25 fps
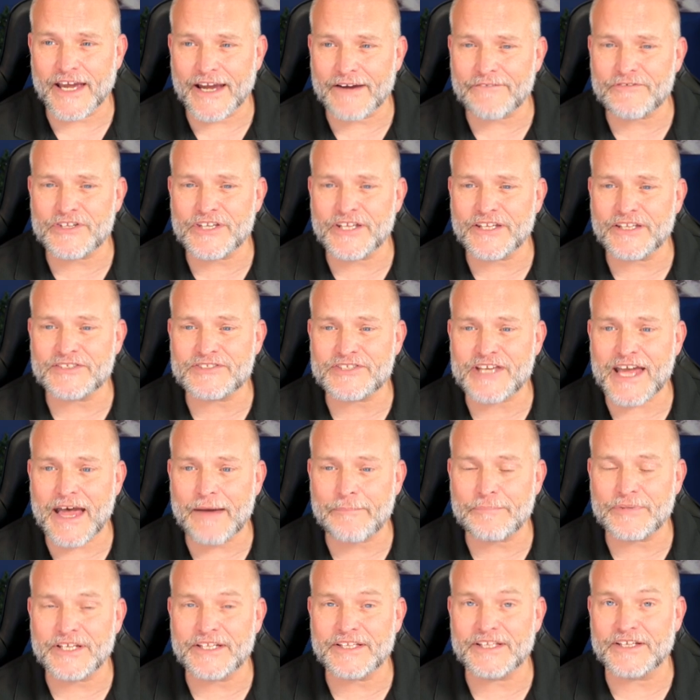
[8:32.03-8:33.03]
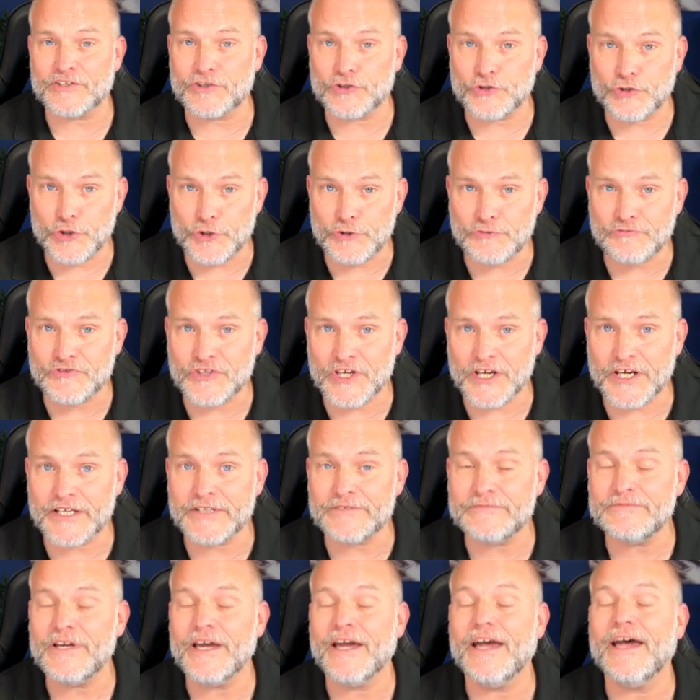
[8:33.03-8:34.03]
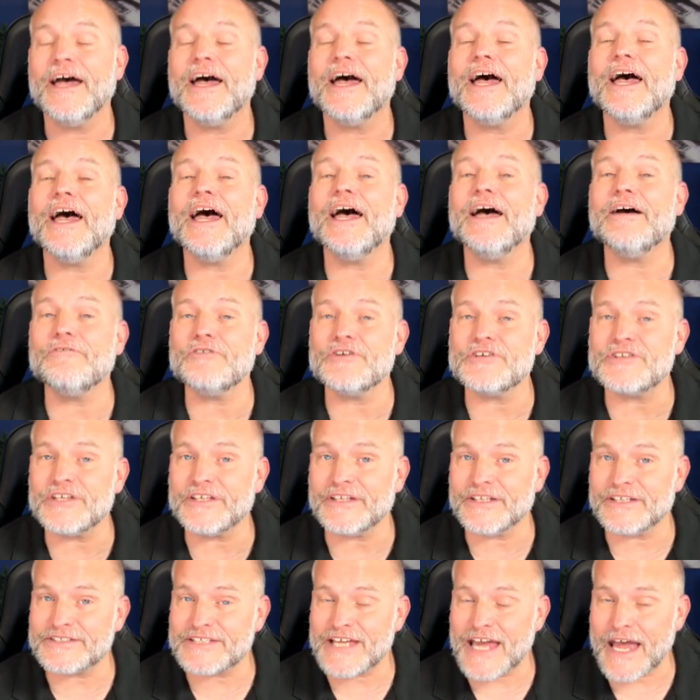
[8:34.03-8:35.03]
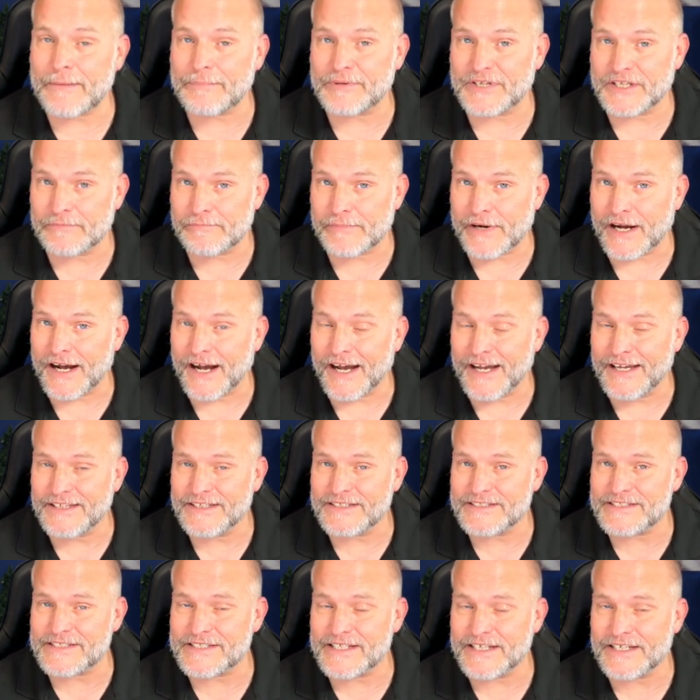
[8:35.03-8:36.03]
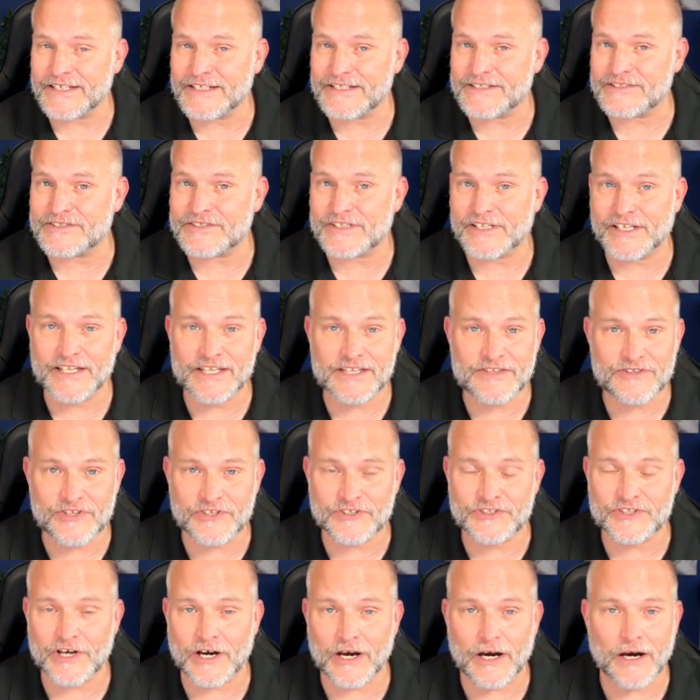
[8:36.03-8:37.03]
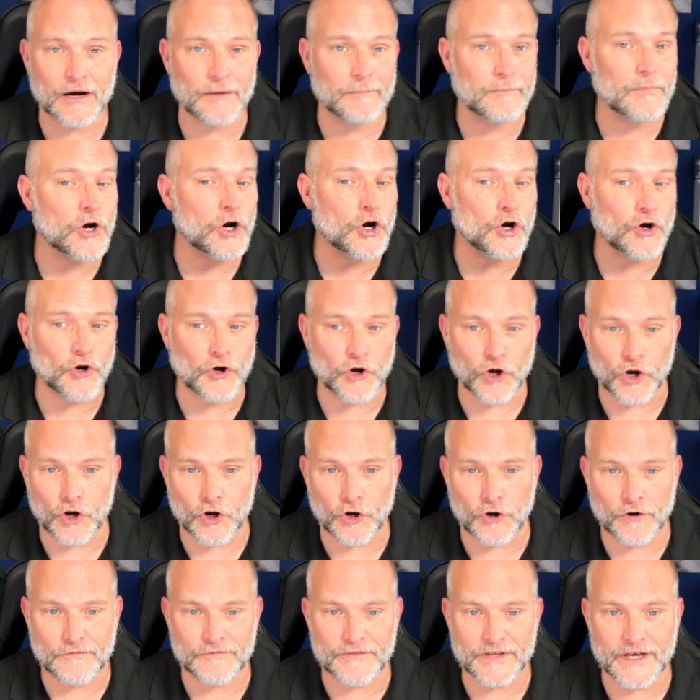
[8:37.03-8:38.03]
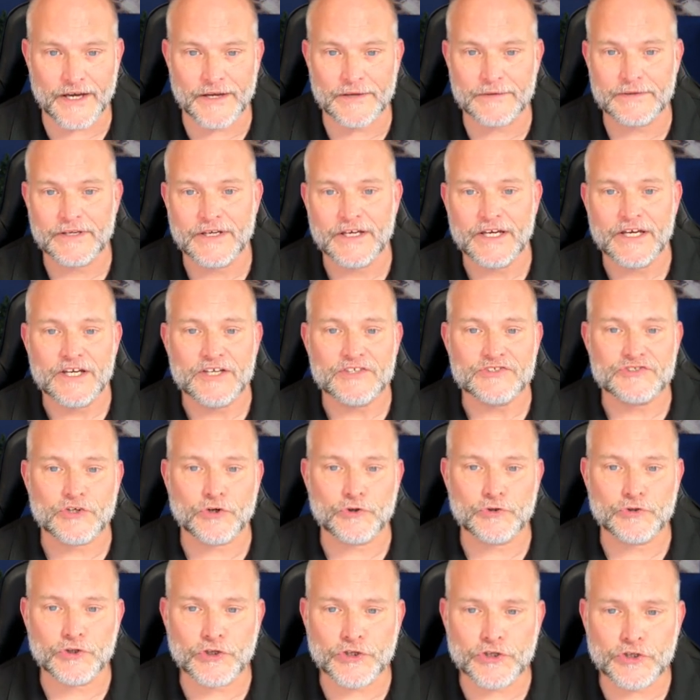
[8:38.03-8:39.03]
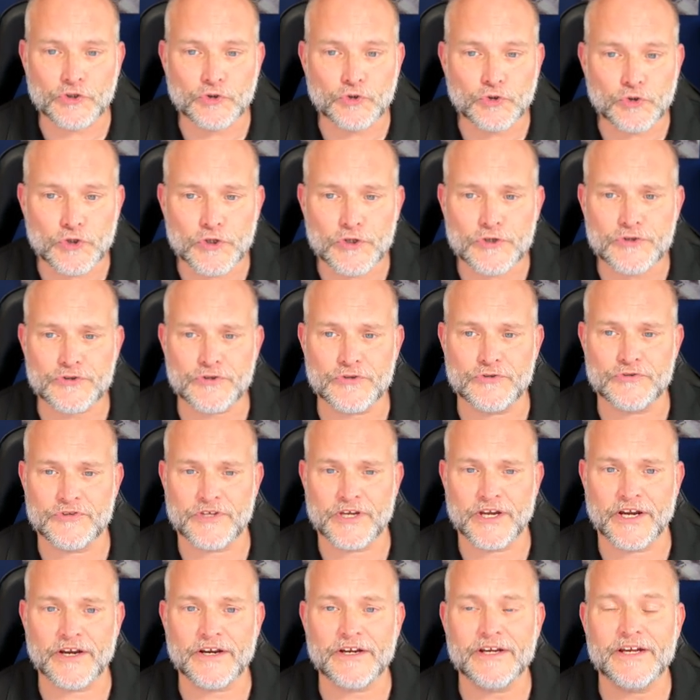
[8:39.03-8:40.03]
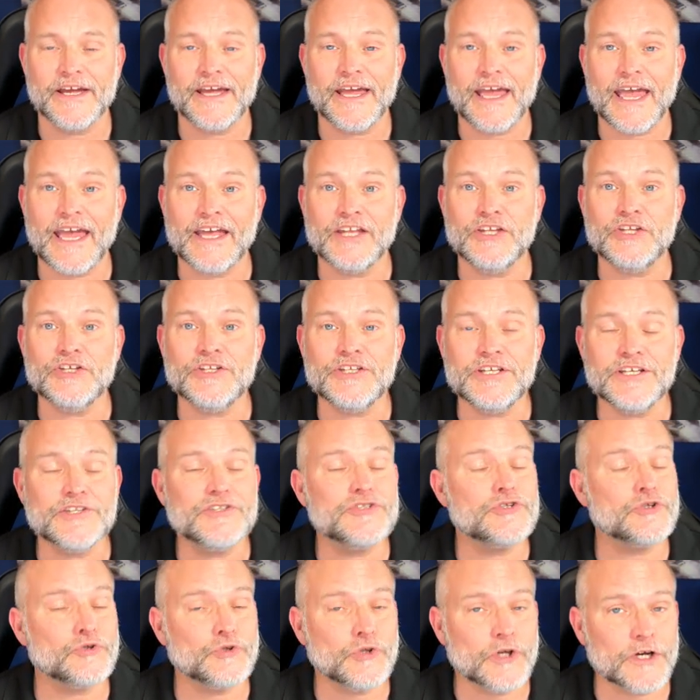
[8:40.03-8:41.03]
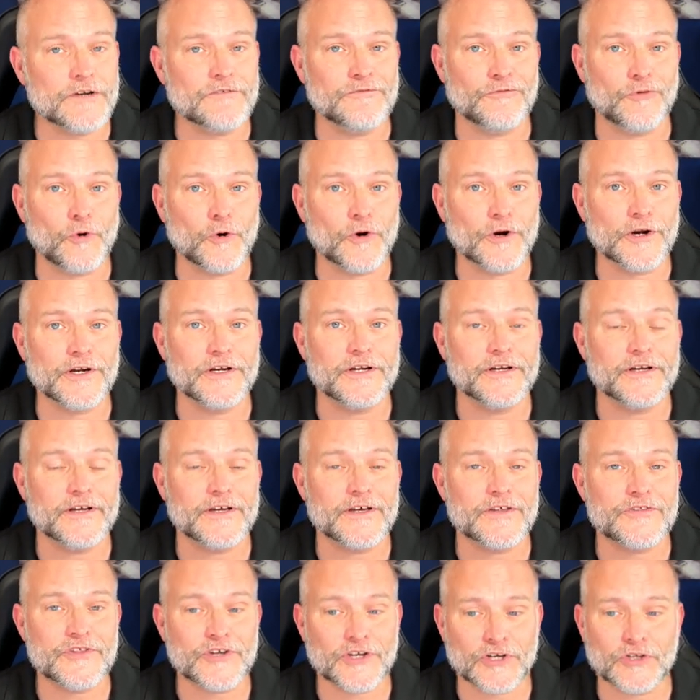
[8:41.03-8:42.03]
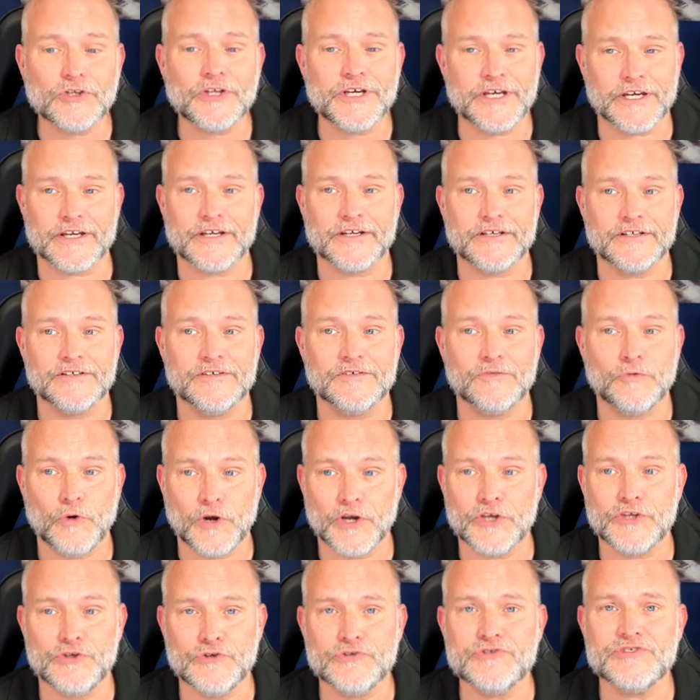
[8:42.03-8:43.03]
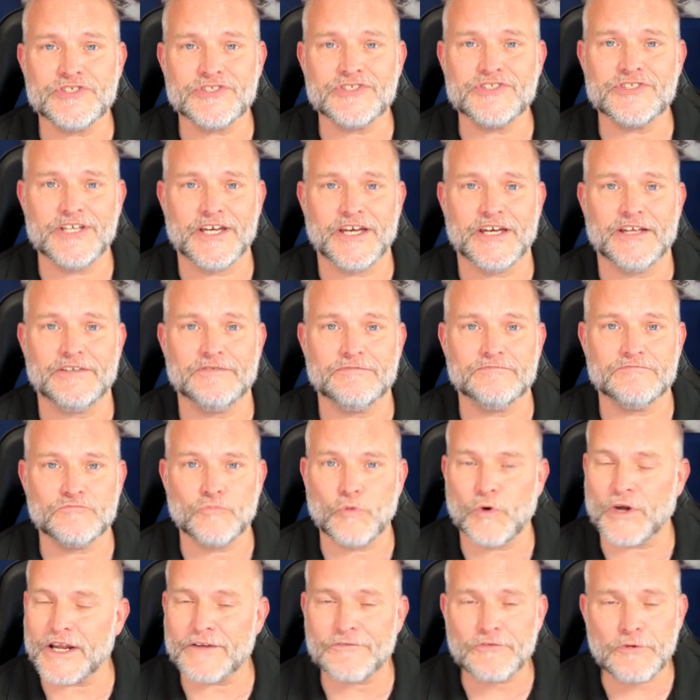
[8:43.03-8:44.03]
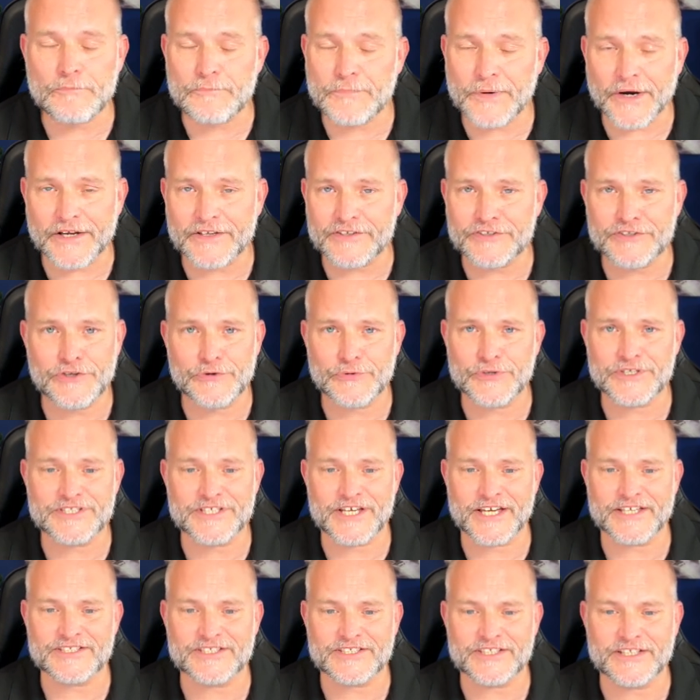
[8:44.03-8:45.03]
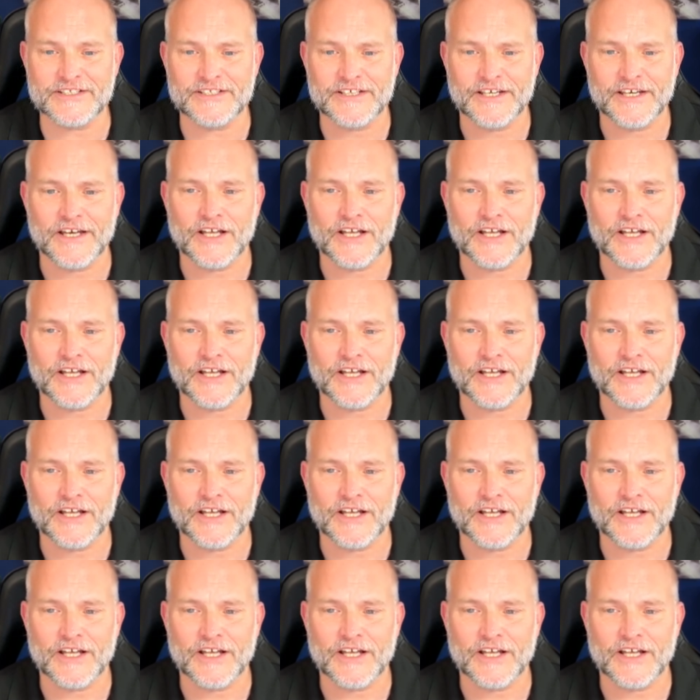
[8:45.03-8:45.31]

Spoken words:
everything that's happening that you've done, everything that's happening behind the scenes, in the DOM, all of that. So you're going to look through there and you need to look for the click, what you just did. Whatever button you were testing,